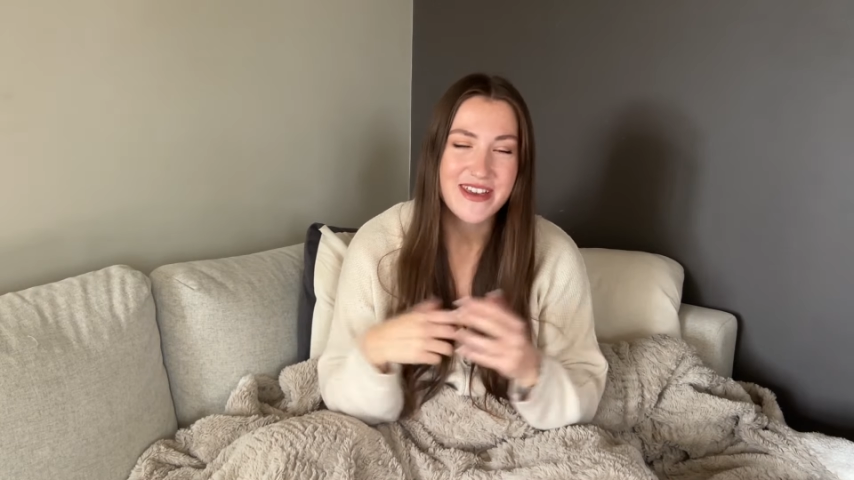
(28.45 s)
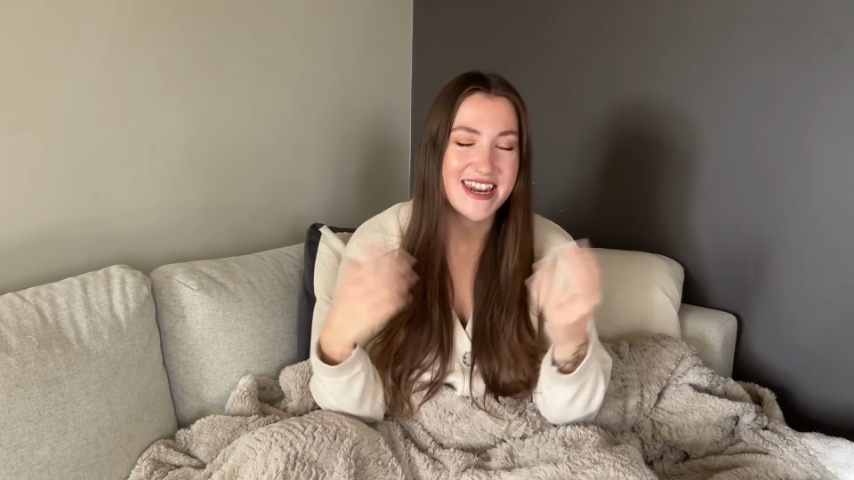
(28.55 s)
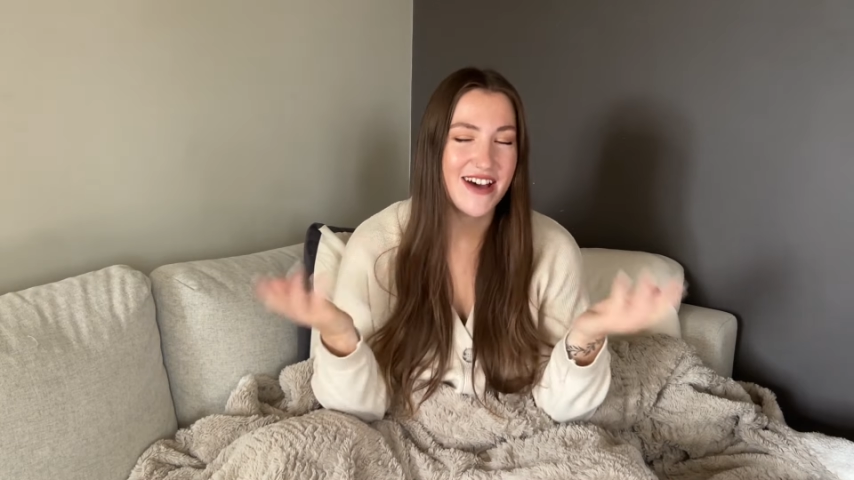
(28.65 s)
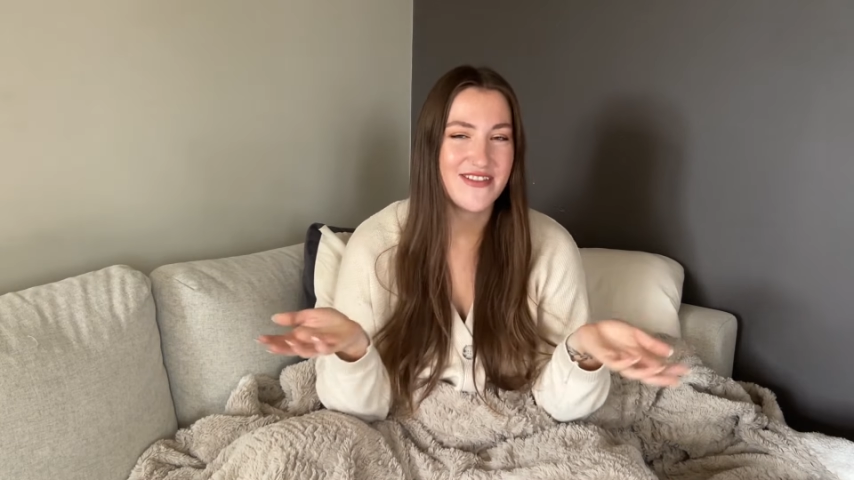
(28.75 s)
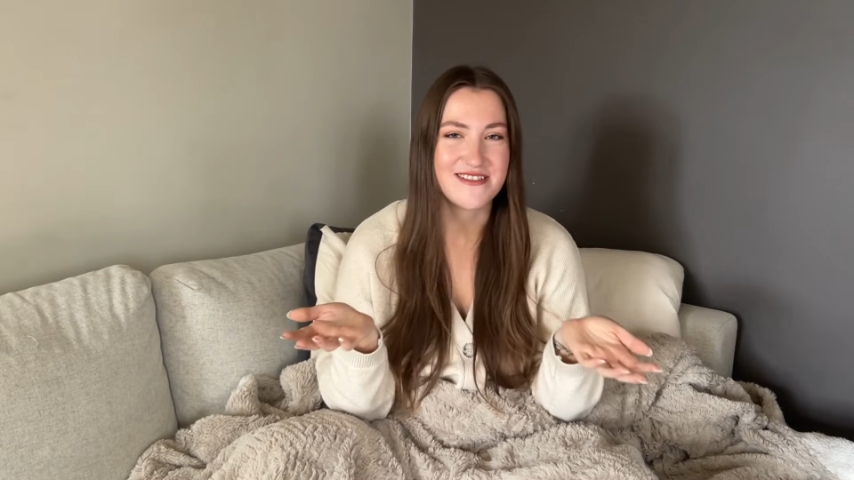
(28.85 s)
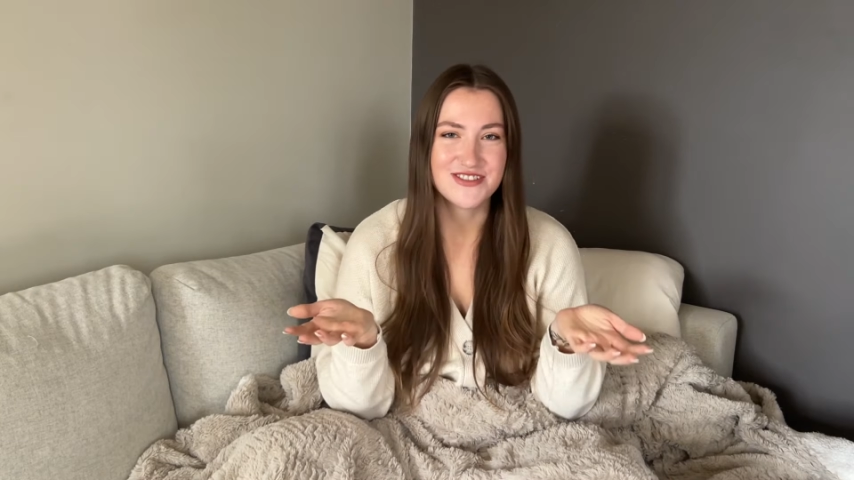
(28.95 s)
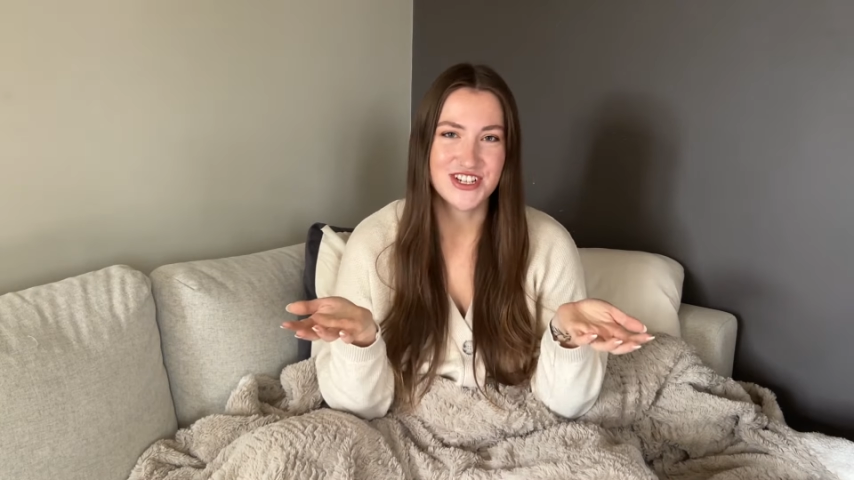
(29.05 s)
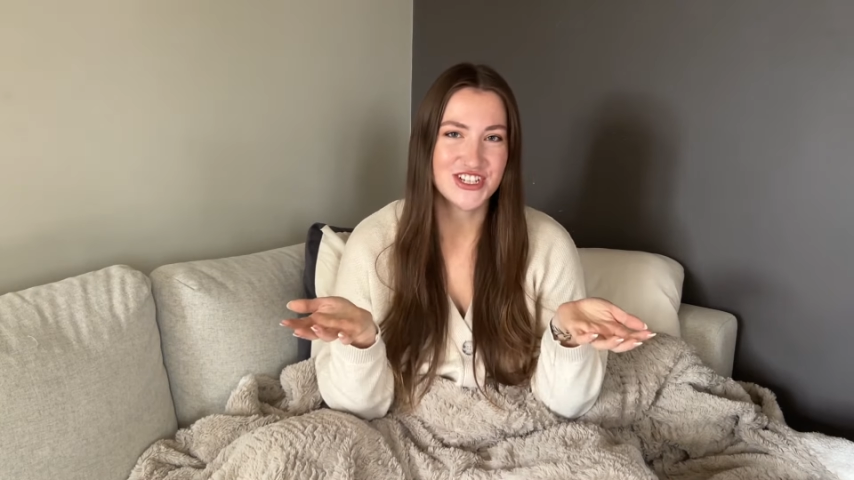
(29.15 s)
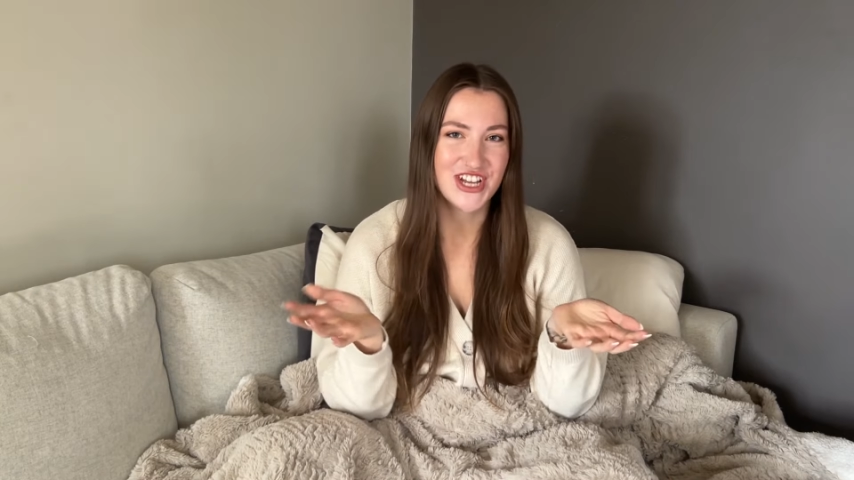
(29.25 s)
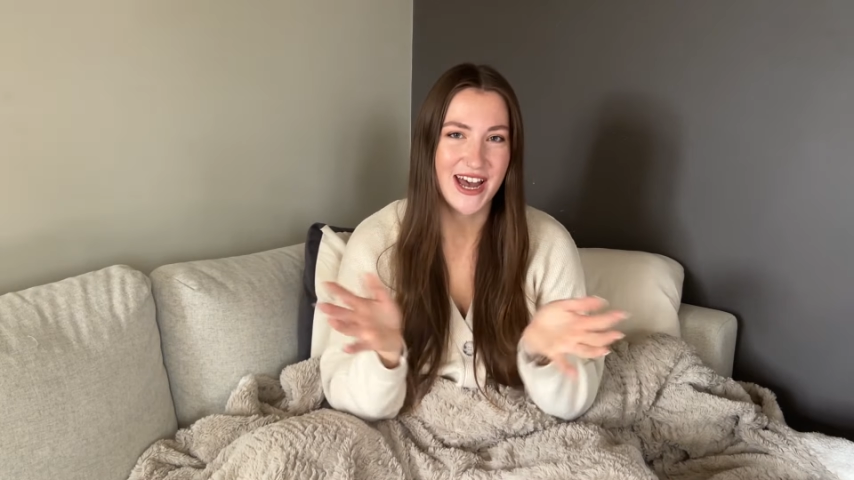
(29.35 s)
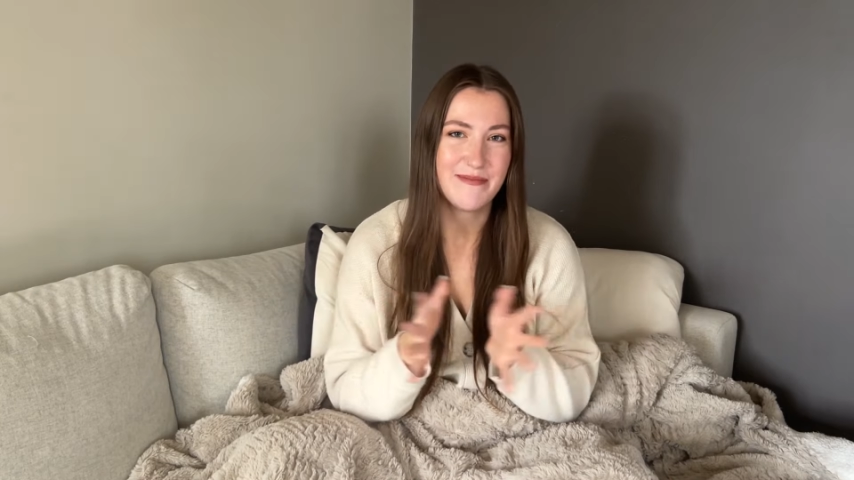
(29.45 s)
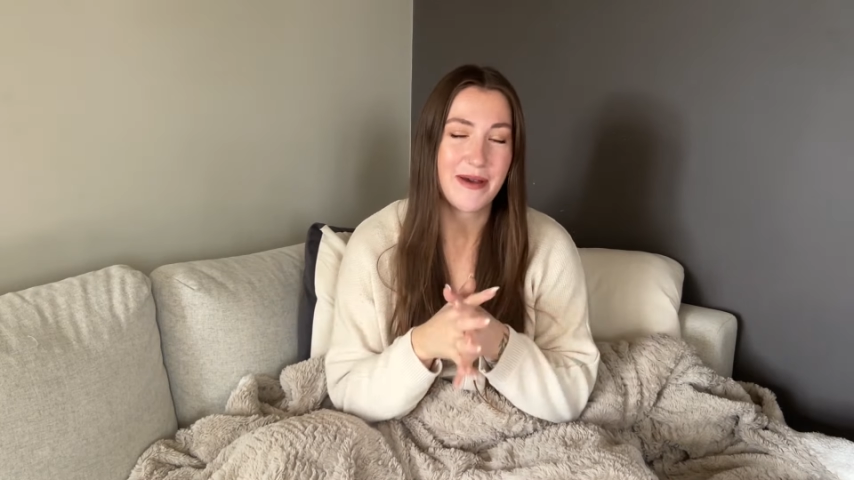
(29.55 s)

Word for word: We can have a little chit chat,